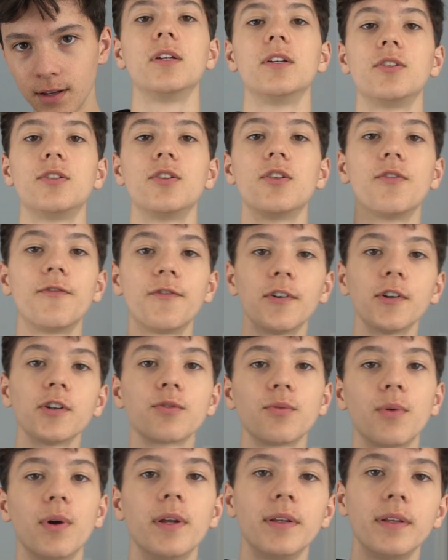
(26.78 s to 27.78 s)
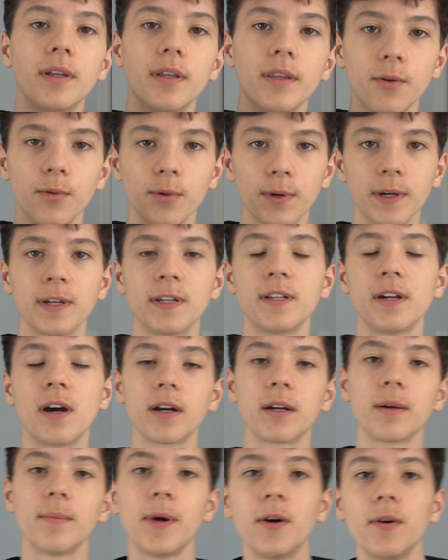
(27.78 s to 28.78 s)
the first one that we're going to
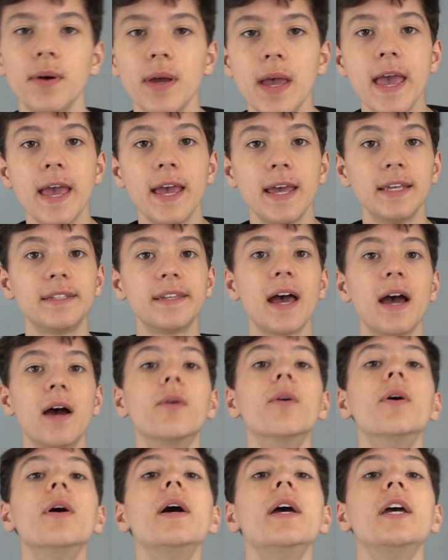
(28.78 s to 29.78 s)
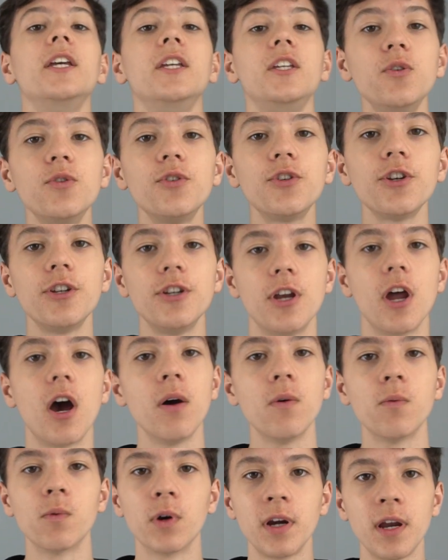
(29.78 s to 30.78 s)
talk about is how you should
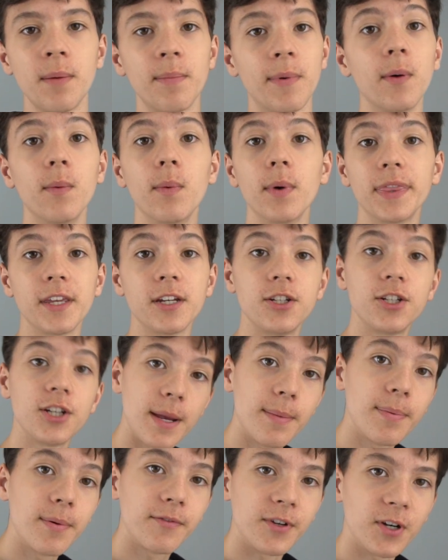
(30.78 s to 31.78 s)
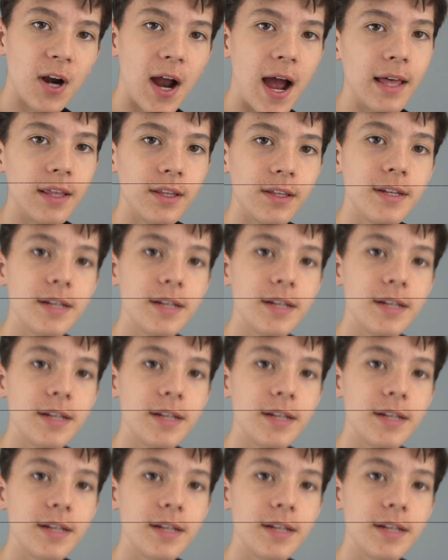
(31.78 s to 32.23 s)
not worry about what the shape of your island